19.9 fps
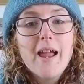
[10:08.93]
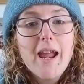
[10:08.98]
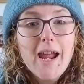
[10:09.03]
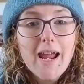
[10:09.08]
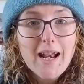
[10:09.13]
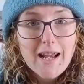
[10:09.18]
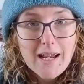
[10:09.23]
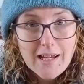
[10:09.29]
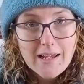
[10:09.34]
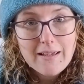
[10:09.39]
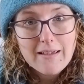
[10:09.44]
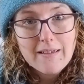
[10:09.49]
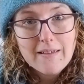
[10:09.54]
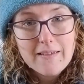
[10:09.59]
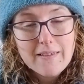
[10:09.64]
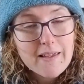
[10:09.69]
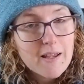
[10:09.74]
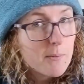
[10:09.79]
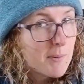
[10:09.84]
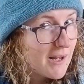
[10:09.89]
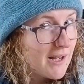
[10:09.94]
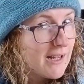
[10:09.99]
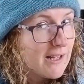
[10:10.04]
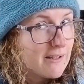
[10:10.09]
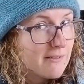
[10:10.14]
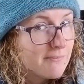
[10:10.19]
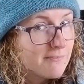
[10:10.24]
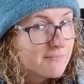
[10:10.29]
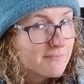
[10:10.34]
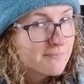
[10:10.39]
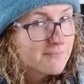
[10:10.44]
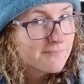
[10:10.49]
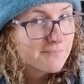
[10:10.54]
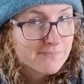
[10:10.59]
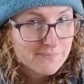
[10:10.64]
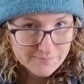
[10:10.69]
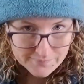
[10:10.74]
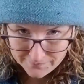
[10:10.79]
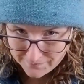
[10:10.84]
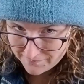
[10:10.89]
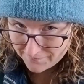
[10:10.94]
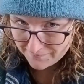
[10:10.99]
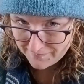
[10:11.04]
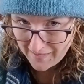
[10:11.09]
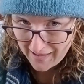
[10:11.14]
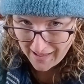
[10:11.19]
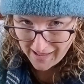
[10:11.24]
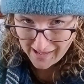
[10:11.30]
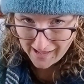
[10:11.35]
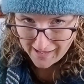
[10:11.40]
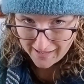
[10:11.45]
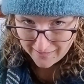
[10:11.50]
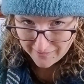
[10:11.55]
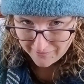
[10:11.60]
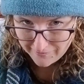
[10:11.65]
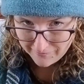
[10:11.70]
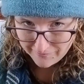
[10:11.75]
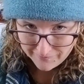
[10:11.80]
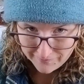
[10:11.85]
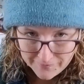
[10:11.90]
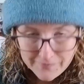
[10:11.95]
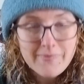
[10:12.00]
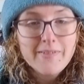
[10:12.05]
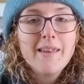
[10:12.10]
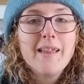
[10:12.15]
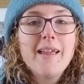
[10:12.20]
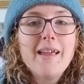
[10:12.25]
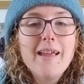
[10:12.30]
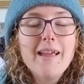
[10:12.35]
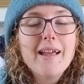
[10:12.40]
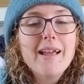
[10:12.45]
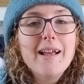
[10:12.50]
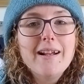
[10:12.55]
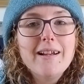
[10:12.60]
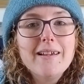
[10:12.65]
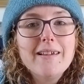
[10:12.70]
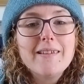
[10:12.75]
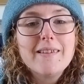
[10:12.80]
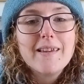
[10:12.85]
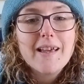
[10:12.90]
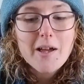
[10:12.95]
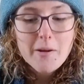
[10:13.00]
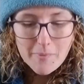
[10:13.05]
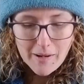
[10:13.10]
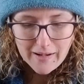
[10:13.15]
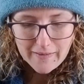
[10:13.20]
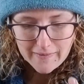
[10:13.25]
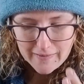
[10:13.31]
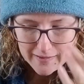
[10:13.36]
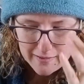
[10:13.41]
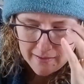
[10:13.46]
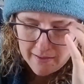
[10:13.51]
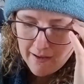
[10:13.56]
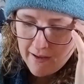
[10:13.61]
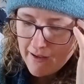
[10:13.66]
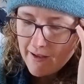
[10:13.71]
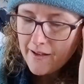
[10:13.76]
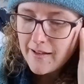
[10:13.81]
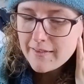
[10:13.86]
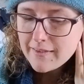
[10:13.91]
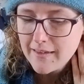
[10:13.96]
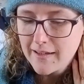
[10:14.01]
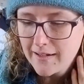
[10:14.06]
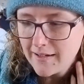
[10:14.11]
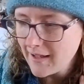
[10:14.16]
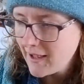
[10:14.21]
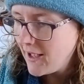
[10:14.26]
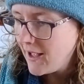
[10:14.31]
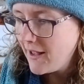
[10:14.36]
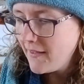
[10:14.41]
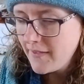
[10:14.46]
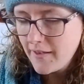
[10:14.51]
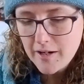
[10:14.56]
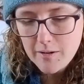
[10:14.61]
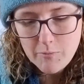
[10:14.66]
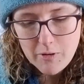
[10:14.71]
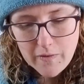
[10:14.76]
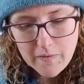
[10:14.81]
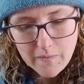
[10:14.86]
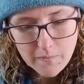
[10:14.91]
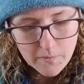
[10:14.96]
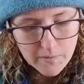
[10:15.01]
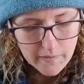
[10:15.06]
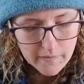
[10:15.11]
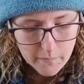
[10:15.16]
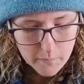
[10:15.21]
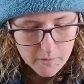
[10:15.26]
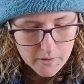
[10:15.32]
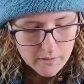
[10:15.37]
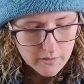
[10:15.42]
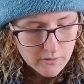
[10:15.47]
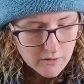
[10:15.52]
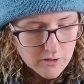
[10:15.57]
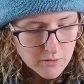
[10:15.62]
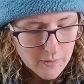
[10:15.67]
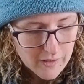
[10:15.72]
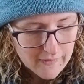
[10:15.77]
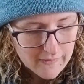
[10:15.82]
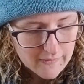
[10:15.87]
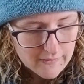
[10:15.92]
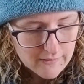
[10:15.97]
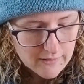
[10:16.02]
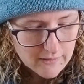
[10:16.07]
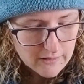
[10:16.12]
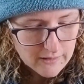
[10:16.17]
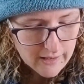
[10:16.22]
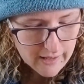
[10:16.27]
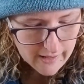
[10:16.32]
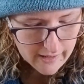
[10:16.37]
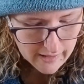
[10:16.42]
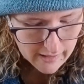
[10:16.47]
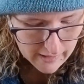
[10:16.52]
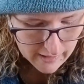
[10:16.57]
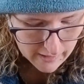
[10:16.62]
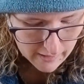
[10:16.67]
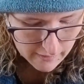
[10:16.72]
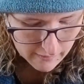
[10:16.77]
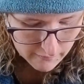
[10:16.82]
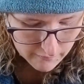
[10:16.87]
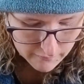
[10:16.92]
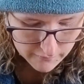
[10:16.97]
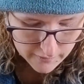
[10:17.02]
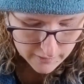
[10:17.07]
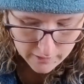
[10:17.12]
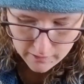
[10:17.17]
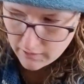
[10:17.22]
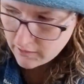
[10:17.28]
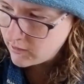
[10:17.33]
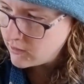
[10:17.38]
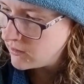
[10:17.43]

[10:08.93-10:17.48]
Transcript: It is a beanie, a hat. It is amazing. The yarn that I'm using for this one, do I still have,